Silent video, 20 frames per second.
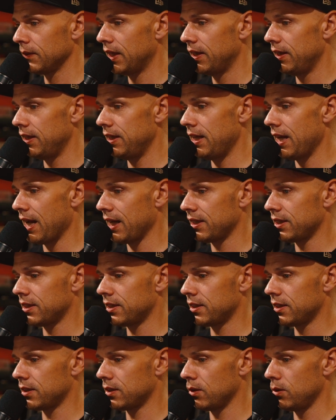
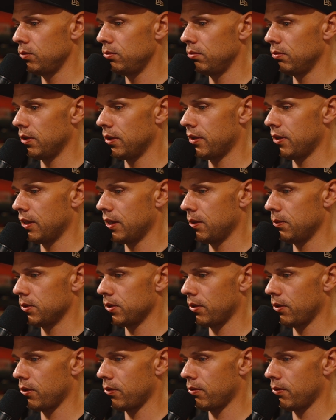Yes. Oh, I think it was
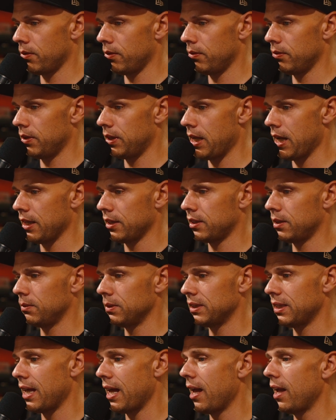on through. Yes, it
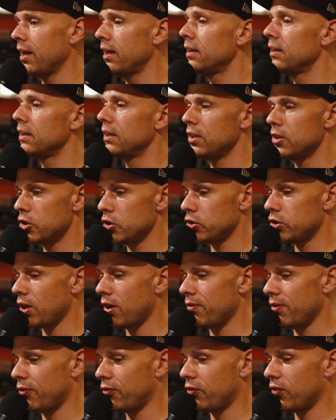was there. Just
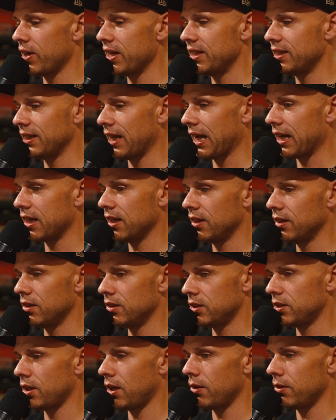over 3
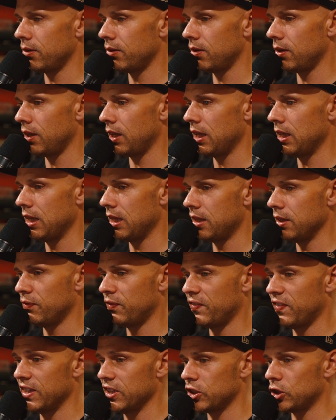seconds. So
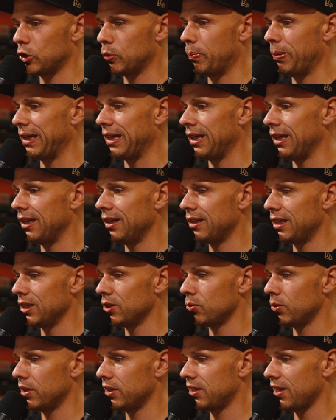for the speed,
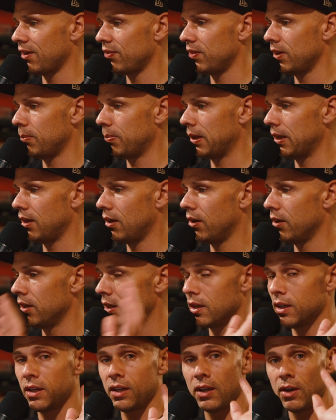this would have definitely been like
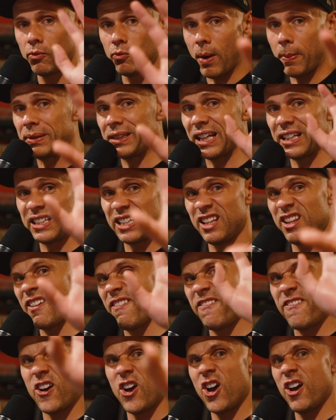representing the
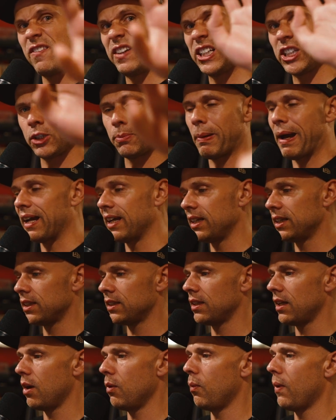furthest
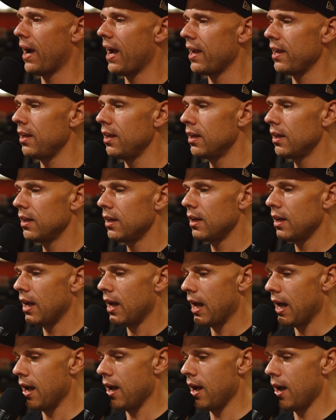space away.
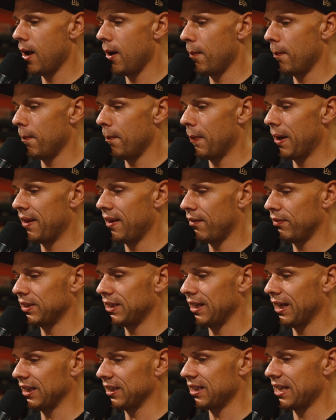And
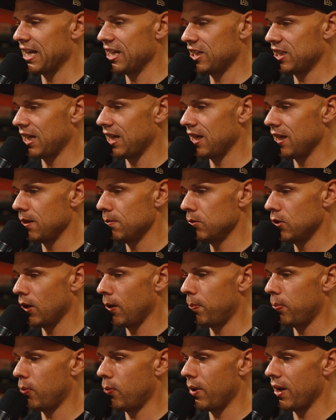obviously that's then teamed
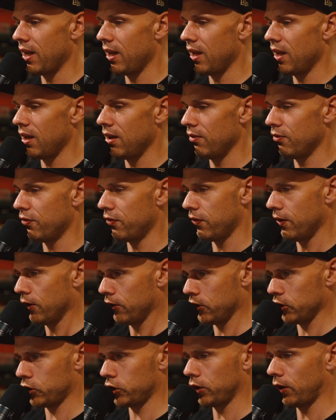up with
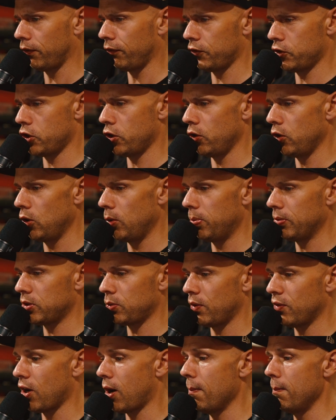the soft tube.
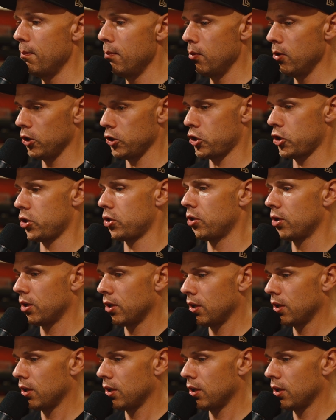So we've got a much